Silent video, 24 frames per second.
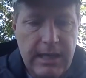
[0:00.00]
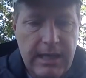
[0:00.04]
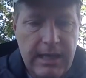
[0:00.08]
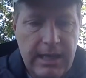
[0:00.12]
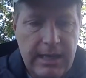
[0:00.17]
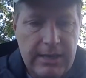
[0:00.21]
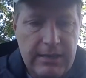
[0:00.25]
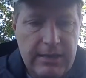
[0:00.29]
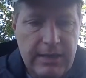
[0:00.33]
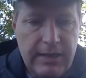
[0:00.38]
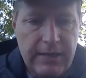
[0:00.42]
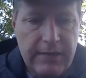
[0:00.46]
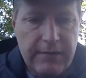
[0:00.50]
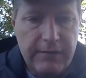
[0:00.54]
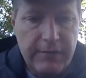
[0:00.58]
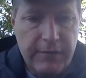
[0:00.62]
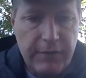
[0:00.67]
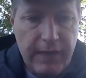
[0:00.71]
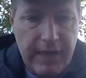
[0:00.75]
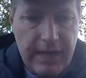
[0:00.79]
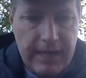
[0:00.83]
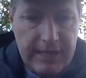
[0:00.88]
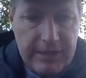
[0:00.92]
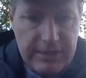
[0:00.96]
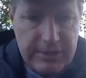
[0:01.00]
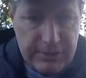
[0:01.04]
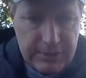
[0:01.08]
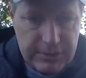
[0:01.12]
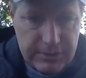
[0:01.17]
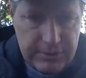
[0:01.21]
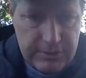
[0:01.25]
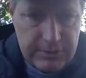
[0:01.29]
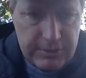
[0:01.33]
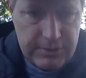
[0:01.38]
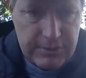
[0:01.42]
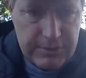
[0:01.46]
And yet for
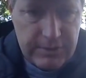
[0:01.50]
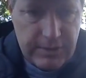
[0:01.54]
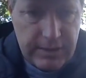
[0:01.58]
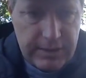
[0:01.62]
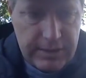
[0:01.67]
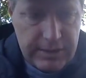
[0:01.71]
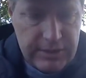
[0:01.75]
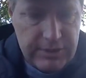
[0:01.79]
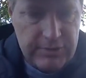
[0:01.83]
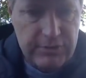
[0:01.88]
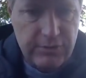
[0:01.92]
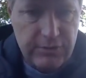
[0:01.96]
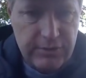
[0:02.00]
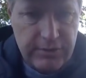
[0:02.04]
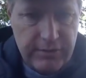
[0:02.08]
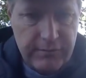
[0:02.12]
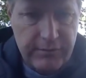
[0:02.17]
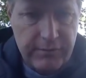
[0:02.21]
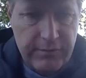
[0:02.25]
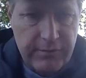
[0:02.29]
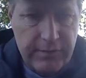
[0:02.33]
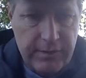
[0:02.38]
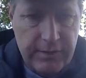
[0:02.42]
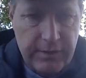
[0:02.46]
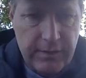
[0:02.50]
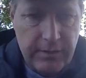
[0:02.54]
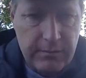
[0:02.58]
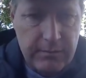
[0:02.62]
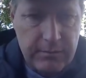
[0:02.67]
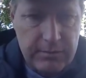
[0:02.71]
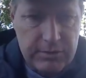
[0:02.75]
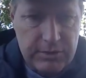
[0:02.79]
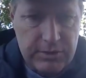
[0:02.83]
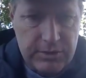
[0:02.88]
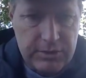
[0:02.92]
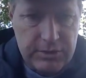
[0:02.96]
ages are different than
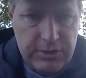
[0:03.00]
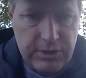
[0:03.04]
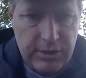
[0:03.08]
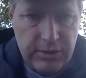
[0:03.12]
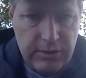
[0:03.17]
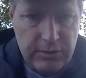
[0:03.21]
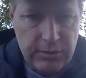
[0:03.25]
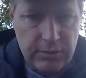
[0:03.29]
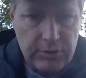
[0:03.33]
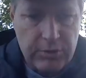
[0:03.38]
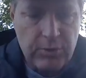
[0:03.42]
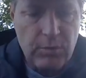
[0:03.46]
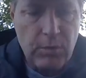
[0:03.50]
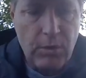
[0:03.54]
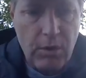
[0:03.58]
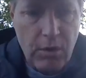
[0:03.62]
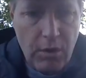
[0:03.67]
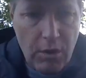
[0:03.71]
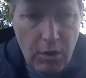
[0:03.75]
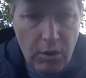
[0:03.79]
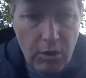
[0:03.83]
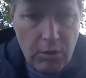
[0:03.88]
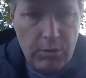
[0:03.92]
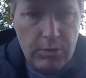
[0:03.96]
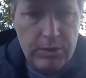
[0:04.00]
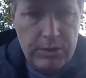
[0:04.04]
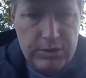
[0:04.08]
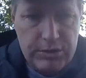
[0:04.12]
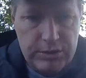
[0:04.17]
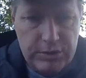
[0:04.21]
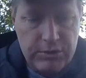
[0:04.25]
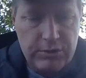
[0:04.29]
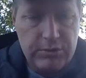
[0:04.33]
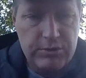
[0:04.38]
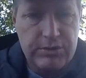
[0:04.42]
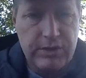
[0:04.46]
numbers in general. You always
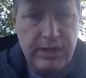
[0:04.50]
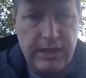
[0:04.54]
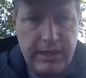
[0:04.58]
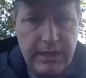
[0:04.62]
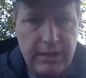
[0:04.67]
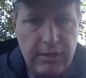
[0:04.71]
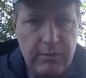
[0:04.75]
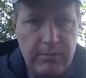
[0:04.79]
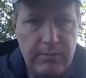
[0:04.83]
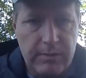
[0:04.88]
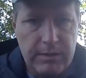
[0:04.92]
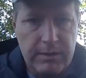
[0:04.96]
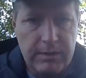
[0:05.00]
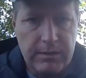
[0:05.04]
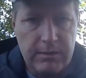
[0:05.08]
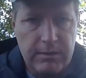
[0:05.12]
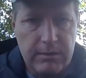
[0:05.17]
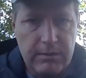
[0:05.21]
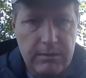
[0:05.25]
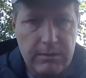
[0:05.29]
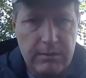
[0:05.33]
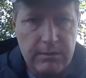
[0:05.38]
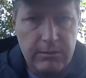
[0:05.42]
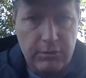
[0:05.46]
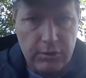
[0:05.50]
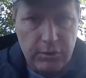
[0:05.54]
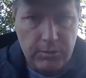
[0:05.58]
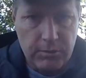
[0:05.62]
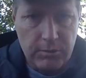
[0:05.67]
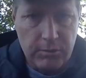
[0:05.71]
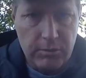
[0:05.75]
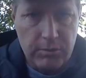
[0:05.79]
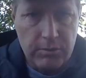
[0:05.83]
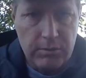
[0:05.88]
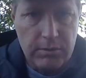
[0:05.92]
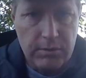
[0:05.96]
use the Arabic
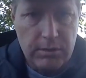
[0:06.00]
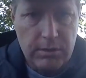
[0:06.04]
numeral.